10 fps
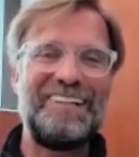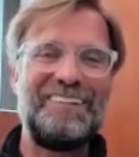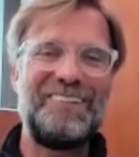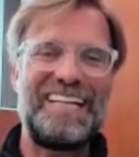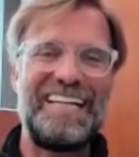
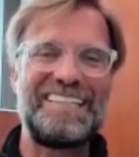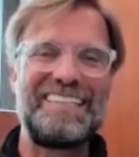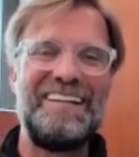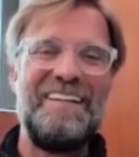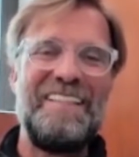
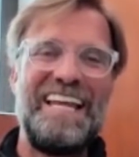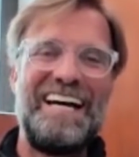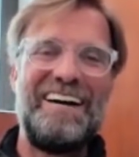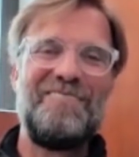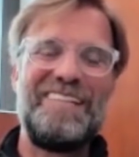Who cares?
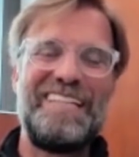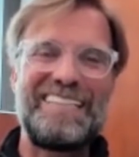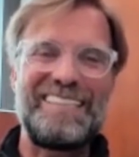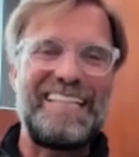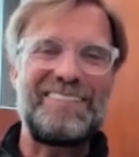
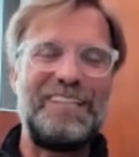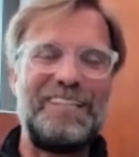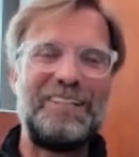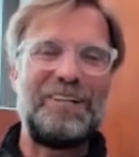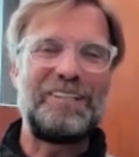
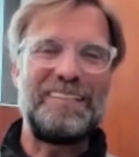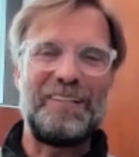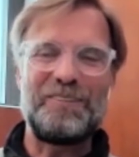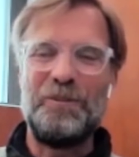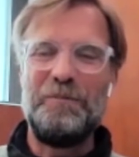That's really
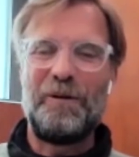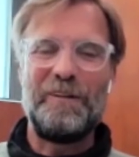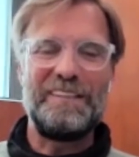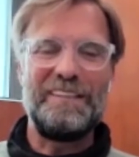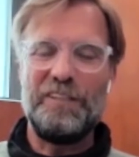not too
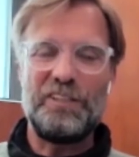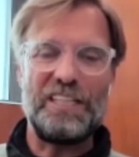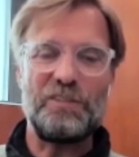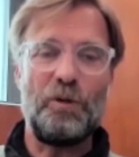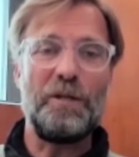important. We
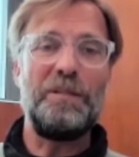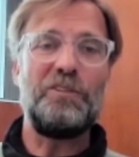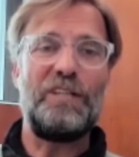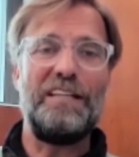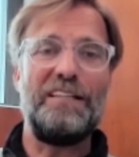just want to be
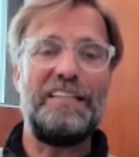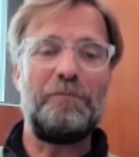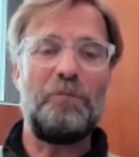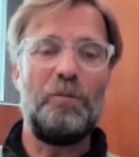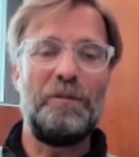together in
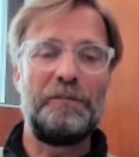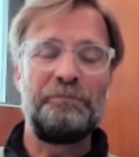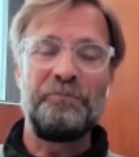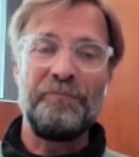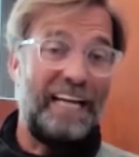that moment,
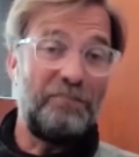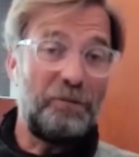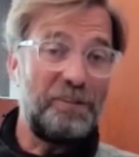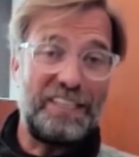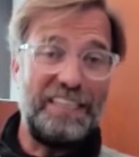and we
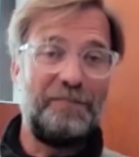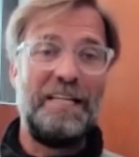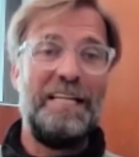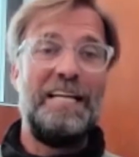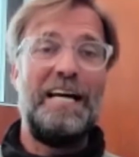will see
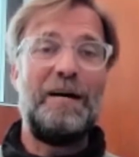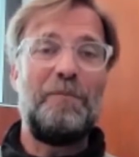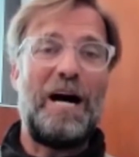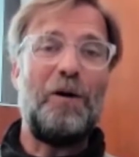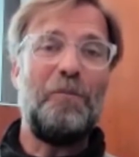
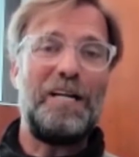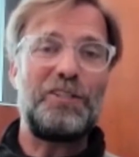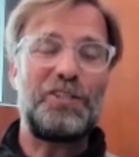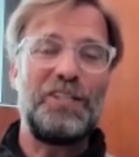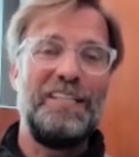how
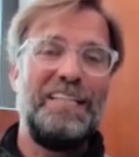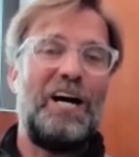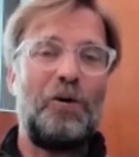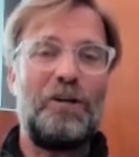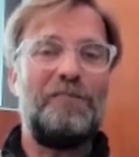
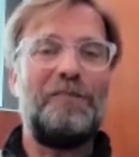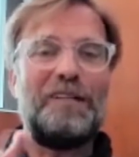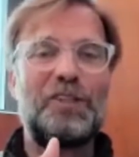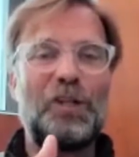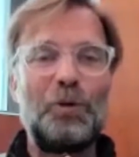
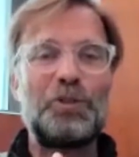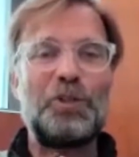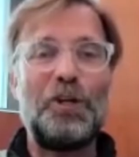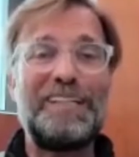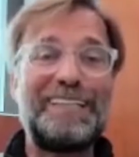much close
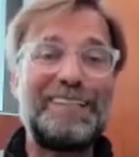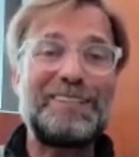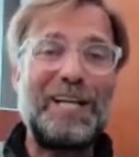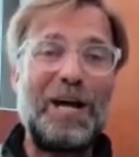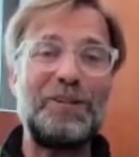contact is
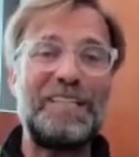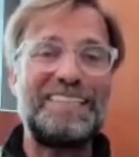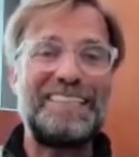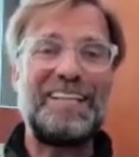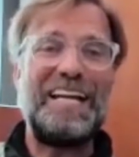allowed
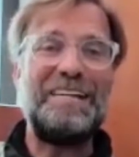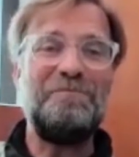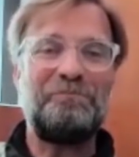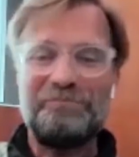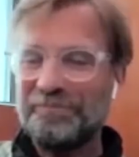until
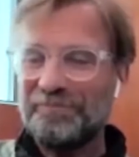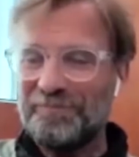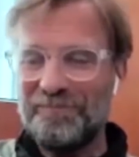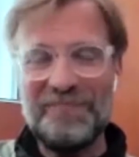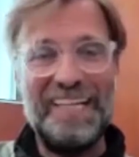then,
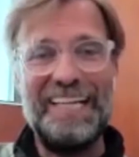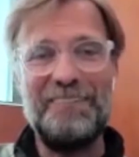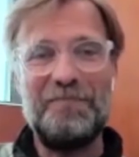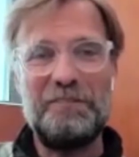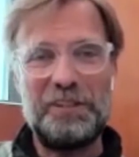
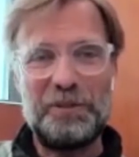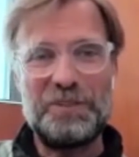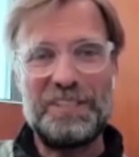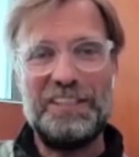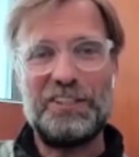and we will
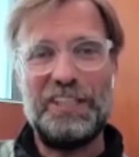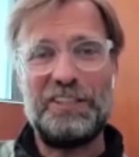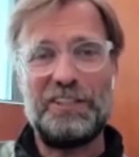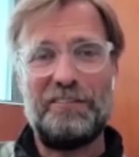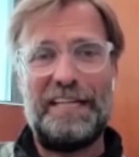use each
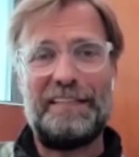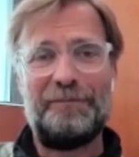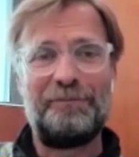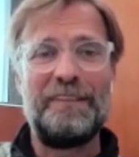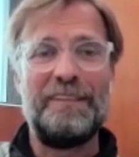inch of that.
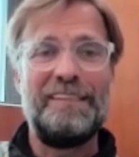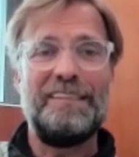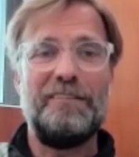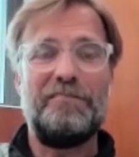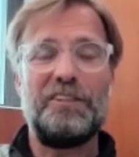
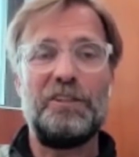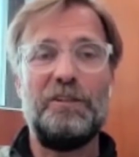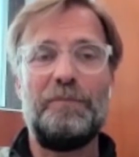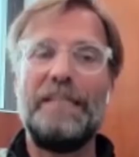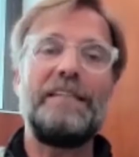So for
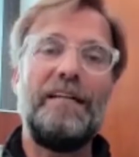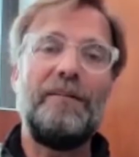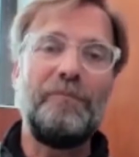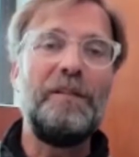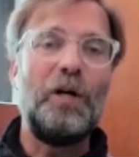sure, but
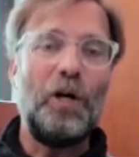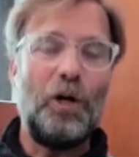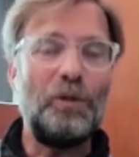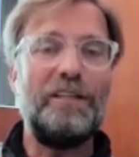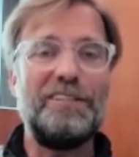
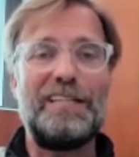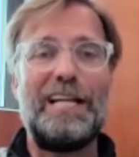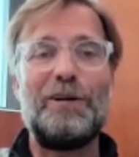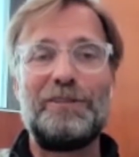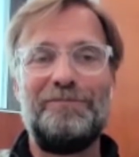only if it's
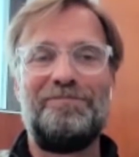allowed.